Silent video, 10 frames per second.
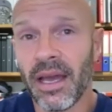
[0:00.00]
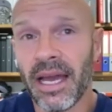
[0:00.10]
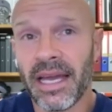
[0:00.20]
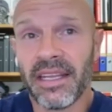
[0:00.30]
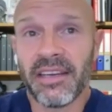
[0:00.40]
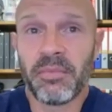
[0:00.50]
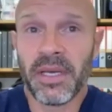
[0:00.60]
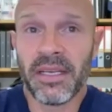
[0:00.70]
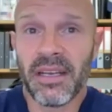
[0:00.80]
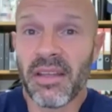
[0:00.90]
and it have
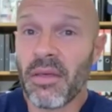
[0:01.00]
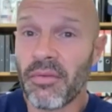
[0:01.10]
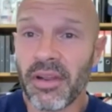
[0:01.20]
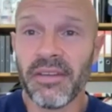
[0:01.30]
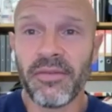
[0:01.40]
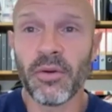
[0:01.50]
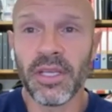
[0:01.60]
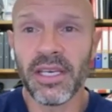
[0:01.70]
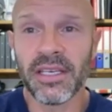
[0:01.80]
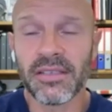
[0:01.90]
been another 3 or 4
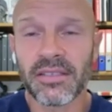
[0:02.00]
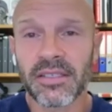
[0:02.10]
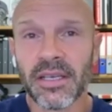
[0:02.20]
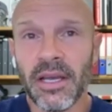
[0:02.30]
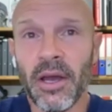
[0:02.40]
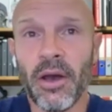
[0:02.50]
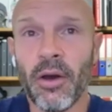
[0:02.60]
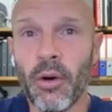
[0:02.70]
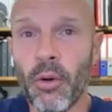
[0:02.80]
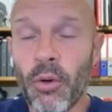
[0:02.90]
years,
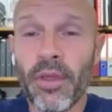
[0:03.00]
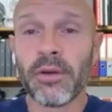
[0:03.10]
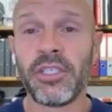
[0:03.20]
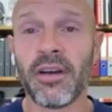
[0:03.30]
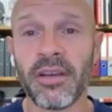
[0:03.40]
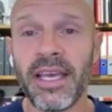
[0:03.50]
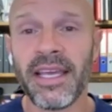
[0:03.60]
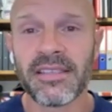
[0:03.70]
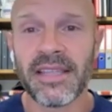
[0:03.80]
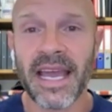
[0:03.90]
all those young
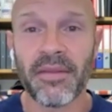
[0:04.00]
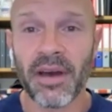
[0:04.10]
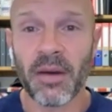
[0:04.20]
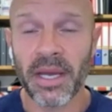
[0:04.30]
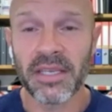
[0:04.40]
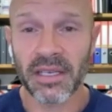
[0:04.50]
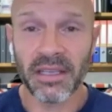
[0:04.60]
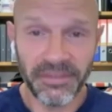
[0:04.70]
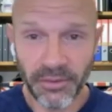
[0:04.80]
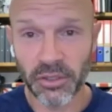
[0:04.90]
kids now that are basically
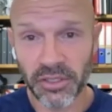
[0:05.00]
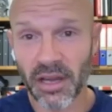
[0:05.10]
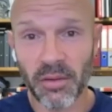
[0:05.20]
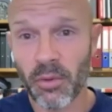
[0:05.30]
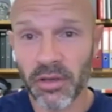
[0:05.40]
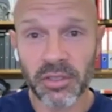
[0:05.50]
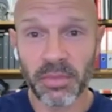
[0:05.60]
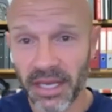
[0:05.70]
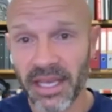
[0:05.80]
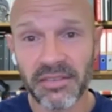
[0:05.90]
forced to go and watch and
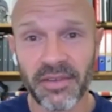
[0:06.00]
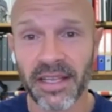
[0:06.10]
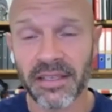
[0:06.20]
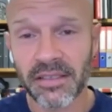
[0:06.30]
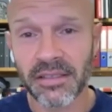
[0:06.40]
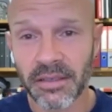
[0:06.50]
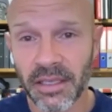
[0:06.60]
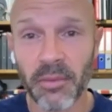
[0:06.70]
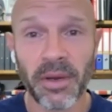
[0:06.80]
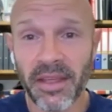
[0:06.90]
be Leeds fans, you
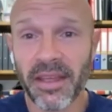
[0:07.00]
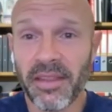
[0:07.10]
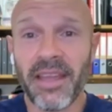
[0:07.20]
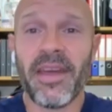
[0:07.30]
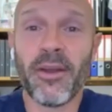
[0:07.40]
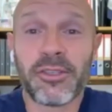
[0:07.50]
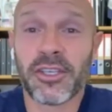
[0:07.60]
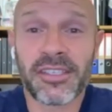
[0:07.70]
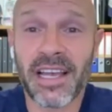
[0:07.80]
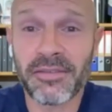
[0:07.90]
know, when they're not
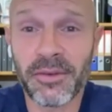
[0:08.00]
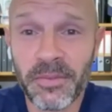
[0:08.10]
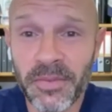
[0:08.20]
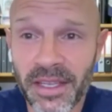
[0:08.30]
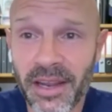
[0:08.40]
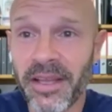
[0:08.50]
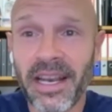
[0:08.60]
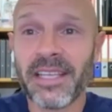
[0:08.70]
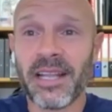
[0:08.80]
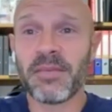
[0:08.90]
successful, you know,
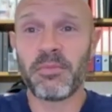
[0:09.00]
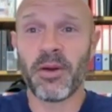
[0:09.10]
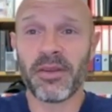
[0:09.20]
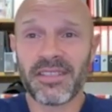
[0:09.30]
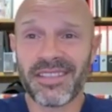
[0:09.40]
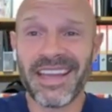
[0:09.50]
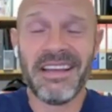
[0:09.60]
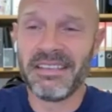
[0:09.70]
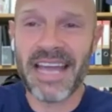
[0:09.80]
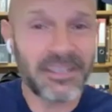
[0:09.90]
let's be honest,
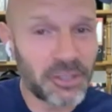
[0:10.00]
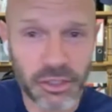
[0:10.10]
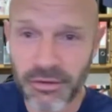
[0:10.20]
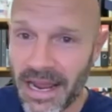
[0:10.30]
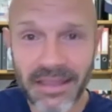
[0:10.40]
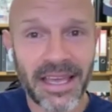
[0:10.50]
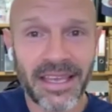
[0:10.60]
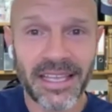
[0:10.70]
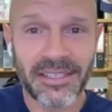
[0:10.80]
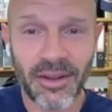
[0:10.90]
dads drag their
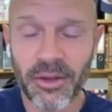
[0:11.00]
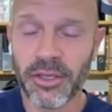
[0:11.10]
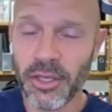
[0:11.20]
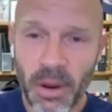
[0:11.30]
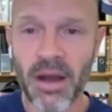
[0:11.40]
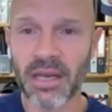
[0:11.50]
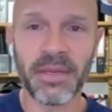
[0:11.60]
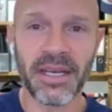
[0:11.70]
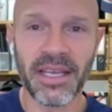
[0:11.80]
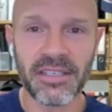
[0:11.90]
kids along. You are going to be
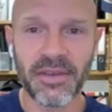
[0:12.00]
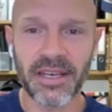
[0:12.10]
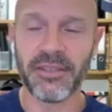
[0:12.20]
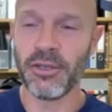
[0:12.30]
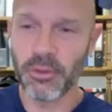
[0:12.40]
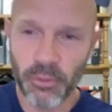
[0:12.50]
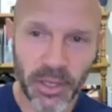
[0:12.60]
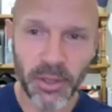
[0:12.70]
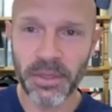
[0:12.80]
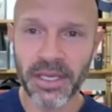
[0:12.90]
a Leeds fan. You
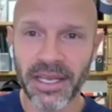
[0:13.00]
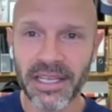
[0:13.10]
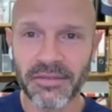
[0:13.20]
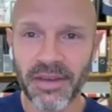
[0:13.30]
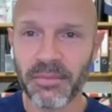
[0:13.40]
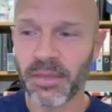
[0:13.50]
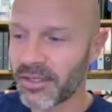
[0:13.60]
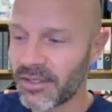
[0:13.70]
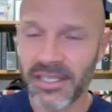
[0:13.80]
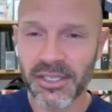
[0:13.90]
will be a Leeds fan
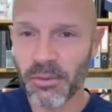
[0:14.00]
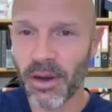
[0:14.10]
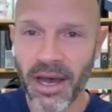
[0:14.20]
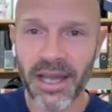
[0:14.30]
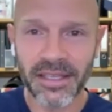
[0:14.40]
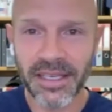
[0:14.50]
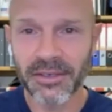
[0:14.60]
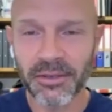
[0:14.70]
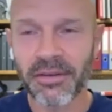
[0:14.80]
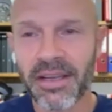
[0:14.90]
because this is what I did and
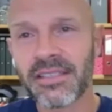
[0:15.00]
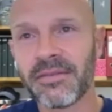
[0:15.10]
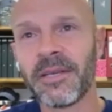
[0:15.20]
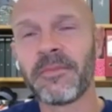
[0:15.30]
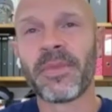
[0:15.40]
all the rest of it.